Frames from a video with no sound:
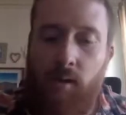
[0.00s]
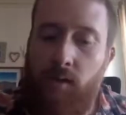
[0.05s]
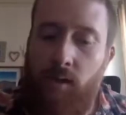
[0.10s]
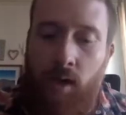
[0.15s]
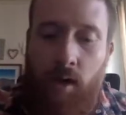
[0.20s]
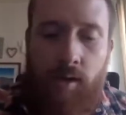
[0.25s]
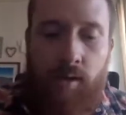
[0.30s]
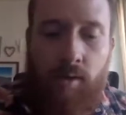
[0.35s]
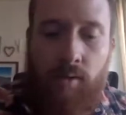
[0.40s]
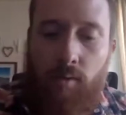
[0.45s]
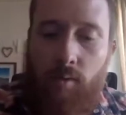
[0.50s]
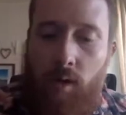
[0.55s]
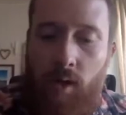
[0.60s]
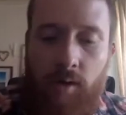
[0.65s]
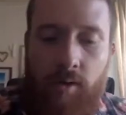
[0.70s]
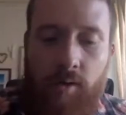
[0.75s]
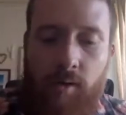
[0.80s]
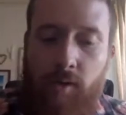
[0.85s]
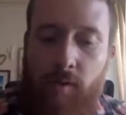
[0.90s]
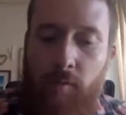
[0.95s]
talk to
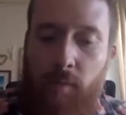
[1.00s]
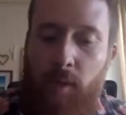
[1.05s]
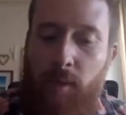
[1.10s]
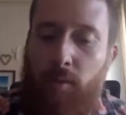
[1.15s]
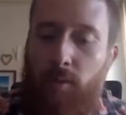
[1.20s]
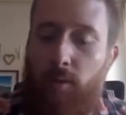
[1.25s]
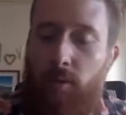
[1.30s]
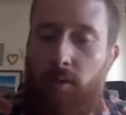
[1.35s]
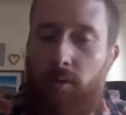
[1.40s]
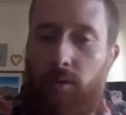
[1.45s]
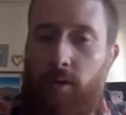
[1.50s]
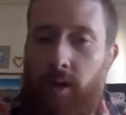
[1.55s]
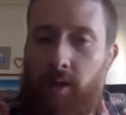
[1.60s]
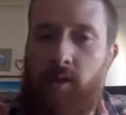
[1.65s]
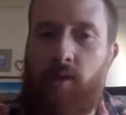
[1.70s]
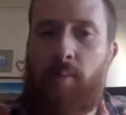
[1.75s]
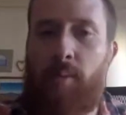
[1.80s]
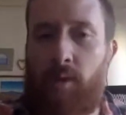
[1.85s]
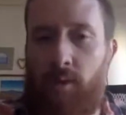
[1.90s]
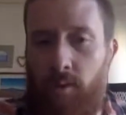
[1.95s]
hundreds of people. Like,
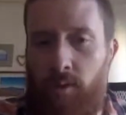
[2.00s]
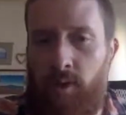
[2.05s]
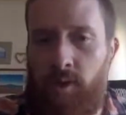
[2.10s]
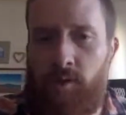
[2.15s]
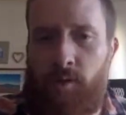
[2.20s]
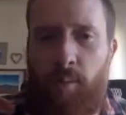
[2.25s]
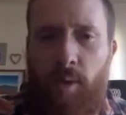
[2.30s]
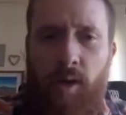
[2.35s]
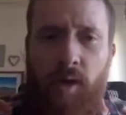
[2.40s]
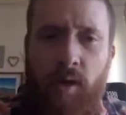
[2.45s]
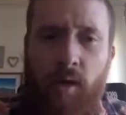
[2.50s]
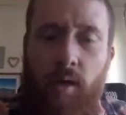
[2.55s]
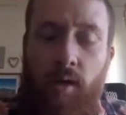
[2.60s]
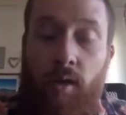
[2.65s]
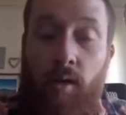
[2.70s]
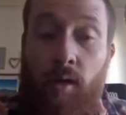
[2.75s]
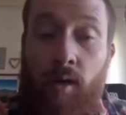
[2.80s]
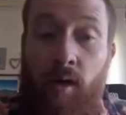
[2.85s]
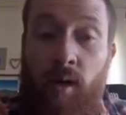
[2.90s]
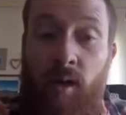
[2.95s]
so I've been doing this for about a
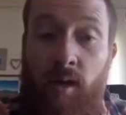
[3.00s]
year.